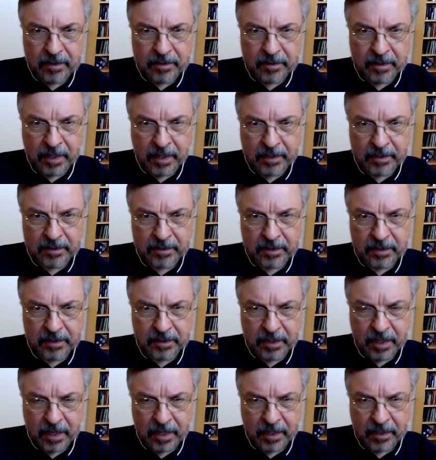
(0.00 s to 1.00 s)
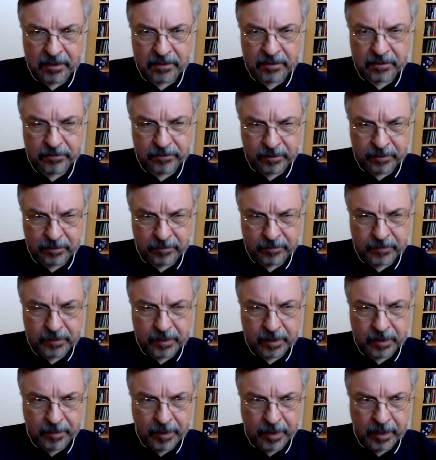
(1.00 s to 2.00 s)
that has
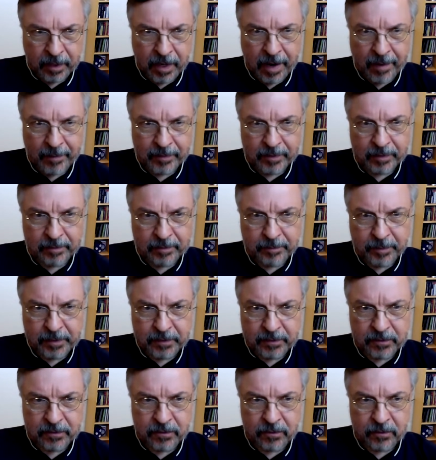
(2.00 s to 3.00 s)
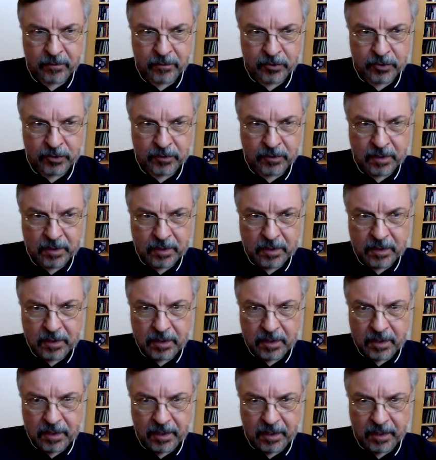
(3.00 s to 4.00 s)
a bicarbonate-based solution,
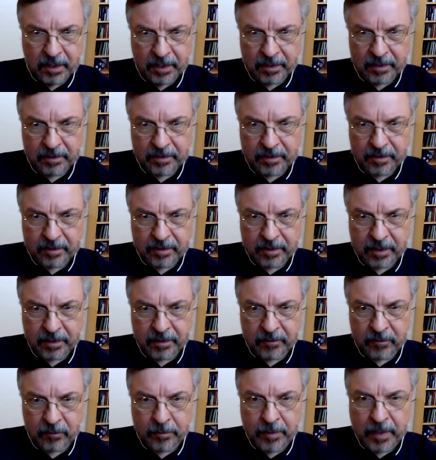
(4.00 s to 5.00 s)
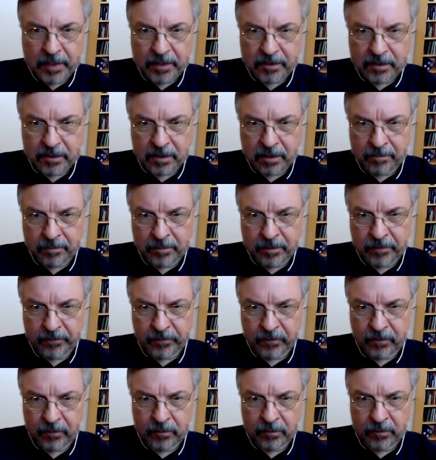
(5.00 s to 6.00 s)
and then you mix them
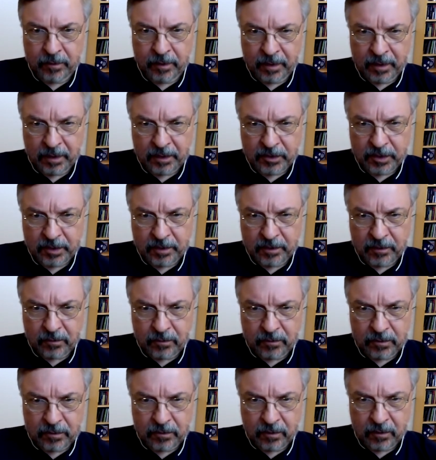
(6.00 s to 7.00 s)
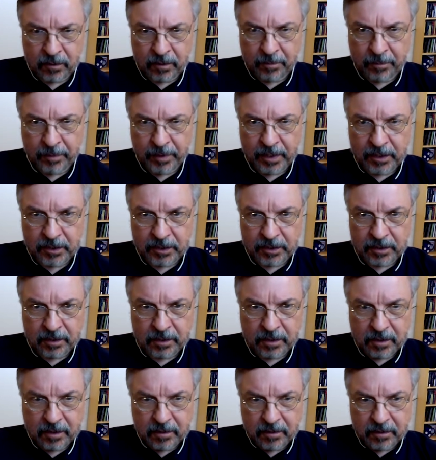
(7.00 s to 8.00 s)
before you actually use it on the
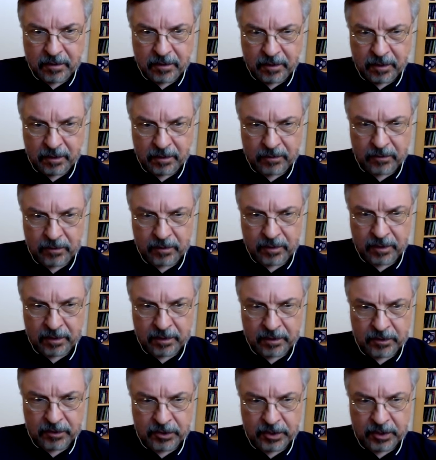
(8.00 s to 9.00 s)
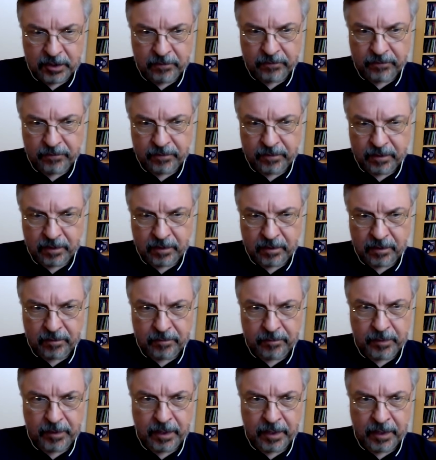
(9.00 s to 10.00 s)
patient to then achieve the
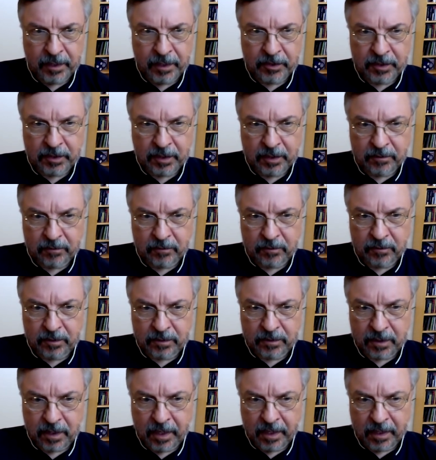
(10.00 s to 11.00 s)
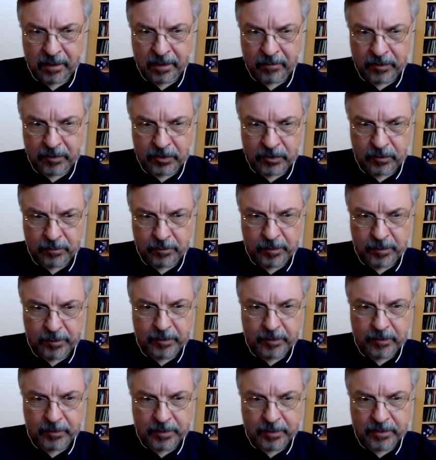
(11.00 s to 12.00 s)
pH that you desire, which should be
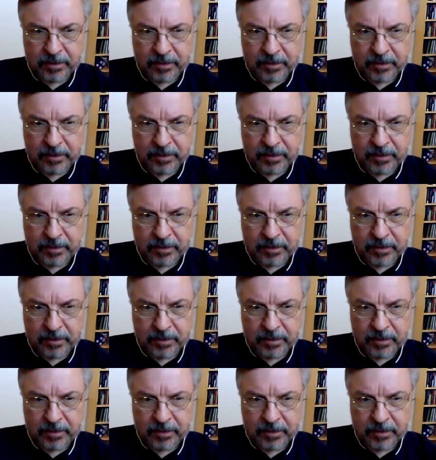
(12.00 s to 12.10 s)
between